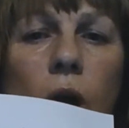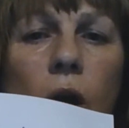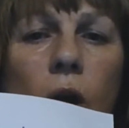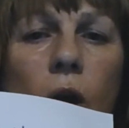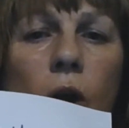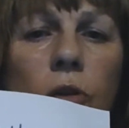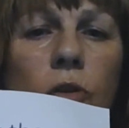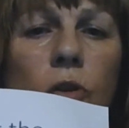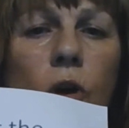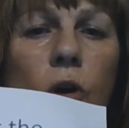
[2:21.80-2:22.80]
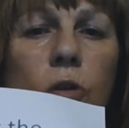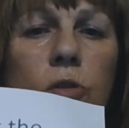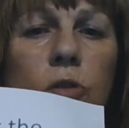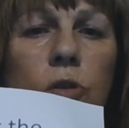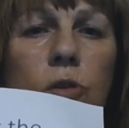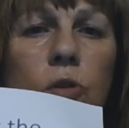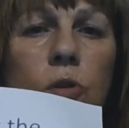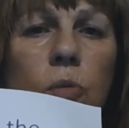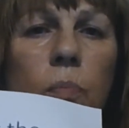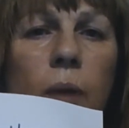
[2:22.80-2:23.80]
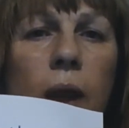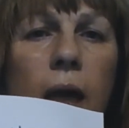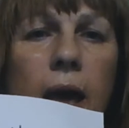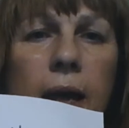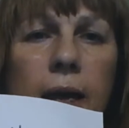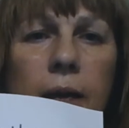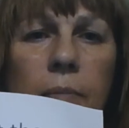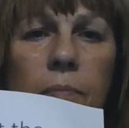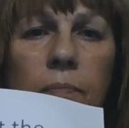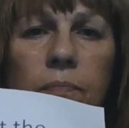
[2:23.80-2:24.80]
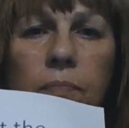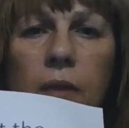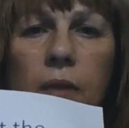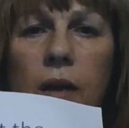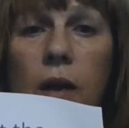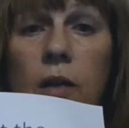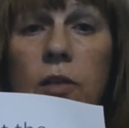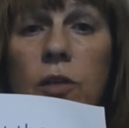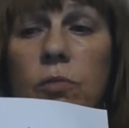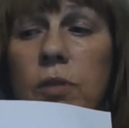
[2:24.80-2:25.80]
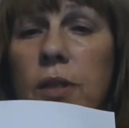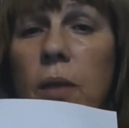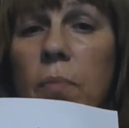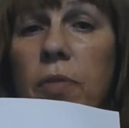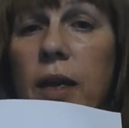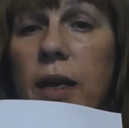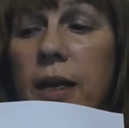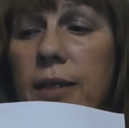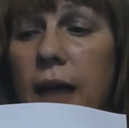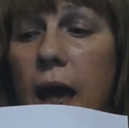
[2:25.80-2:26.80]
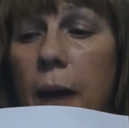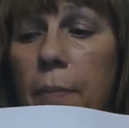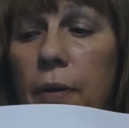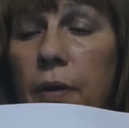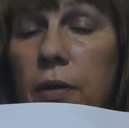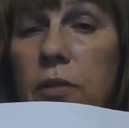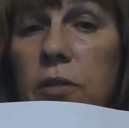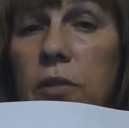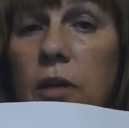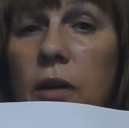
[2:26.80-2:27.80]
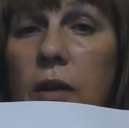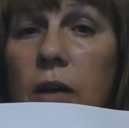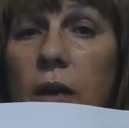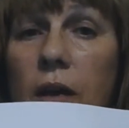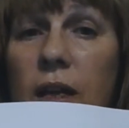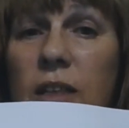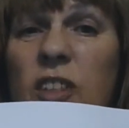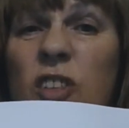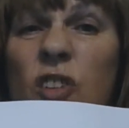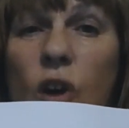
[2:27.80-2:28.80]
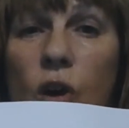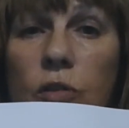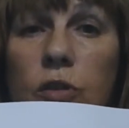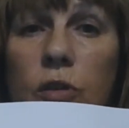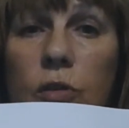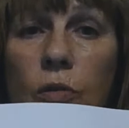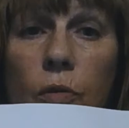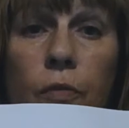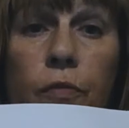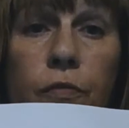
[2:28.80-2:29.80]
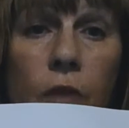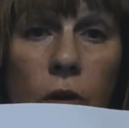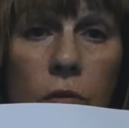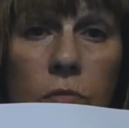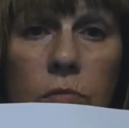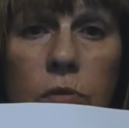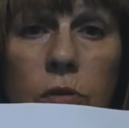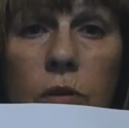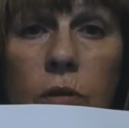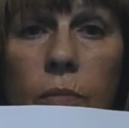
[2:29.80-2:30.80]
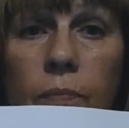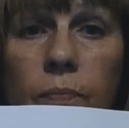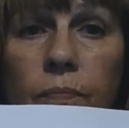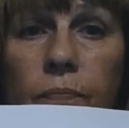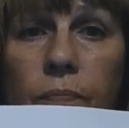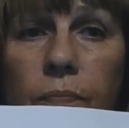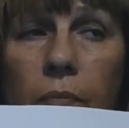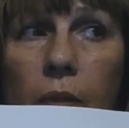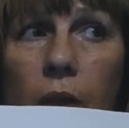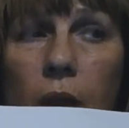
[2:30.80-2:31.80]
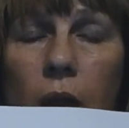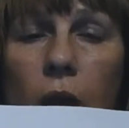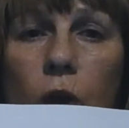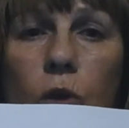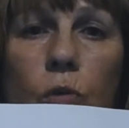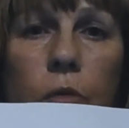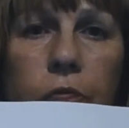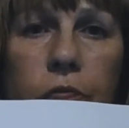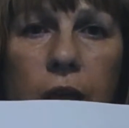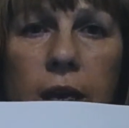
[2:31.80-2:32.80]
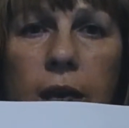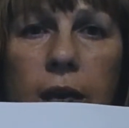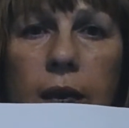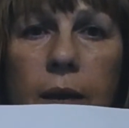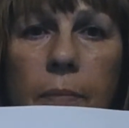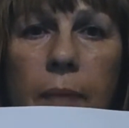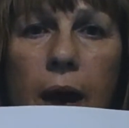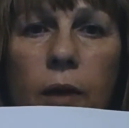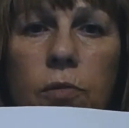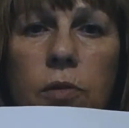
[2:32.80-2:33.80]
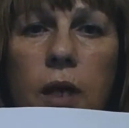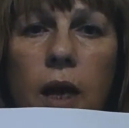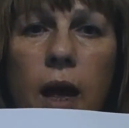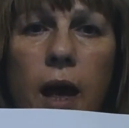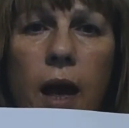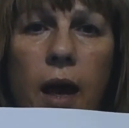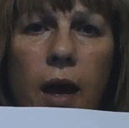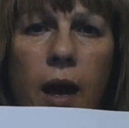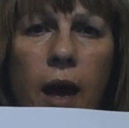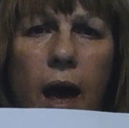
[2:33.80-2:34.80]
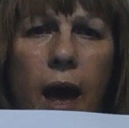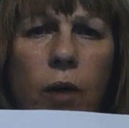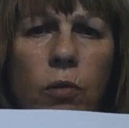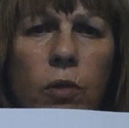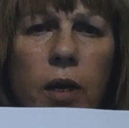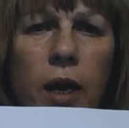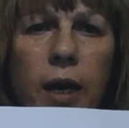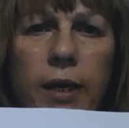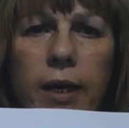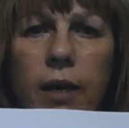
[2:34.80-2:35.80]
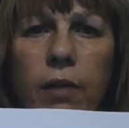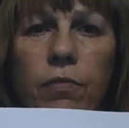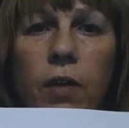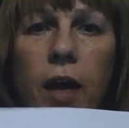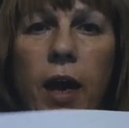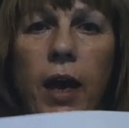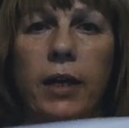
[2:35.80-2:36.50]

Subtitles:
are not to blame. So something has happened, it's not your fault. You're thinking about, how can I give an